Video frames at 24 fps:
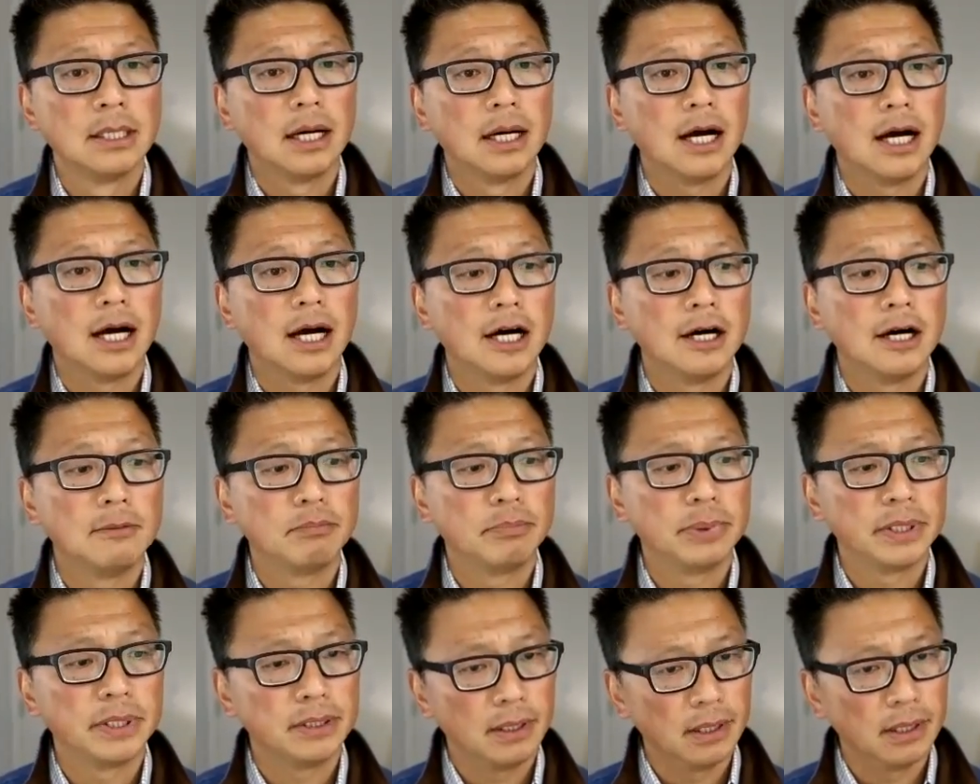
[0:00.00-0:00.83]

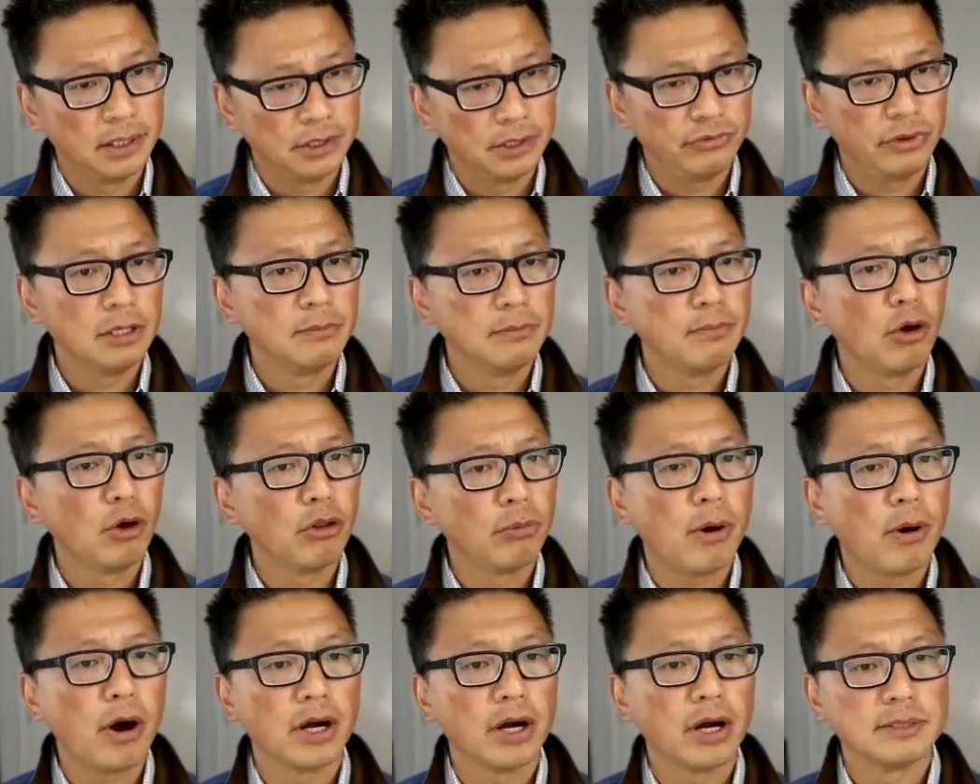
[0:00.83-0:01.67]
but it's really both
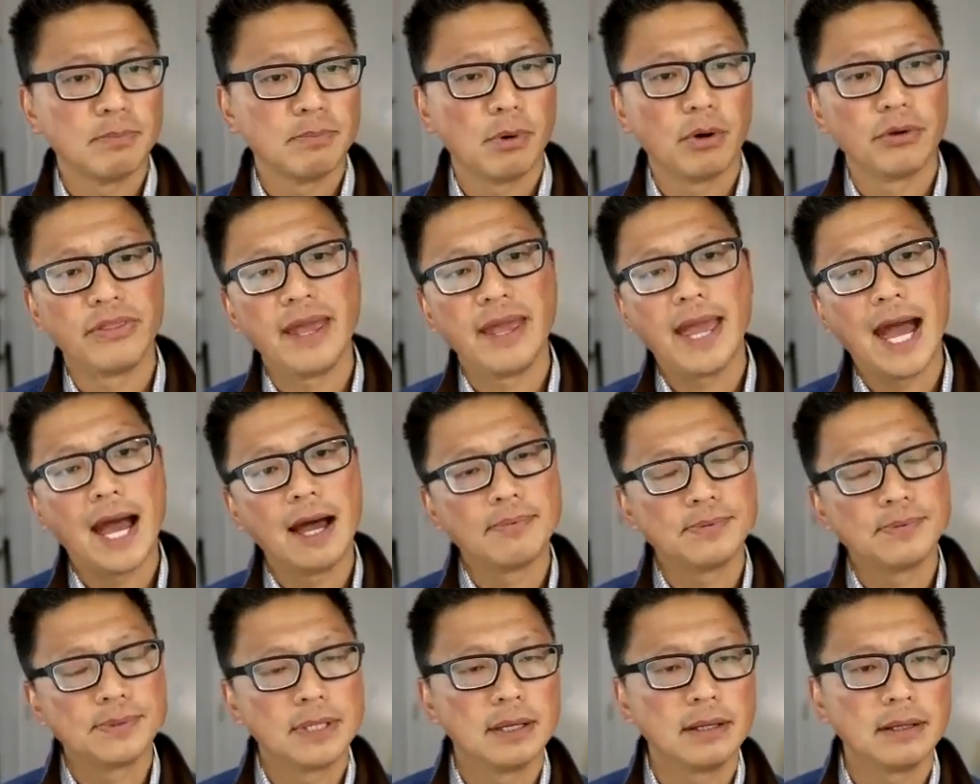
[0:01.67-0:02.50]
parts, both the
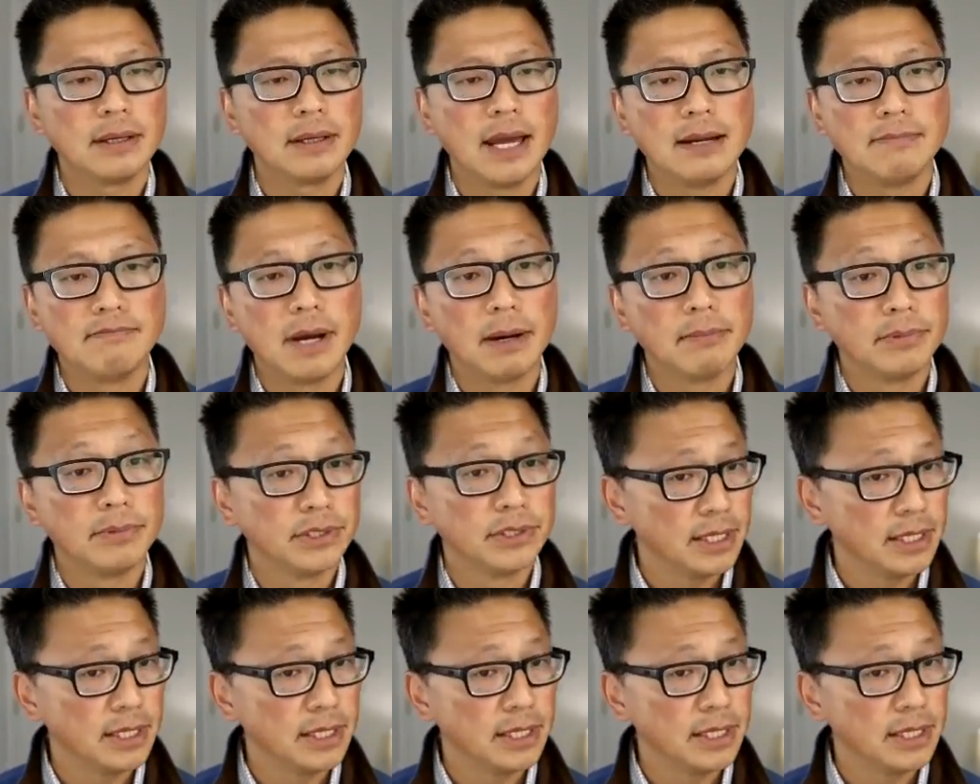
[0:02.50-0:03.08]
apps and members.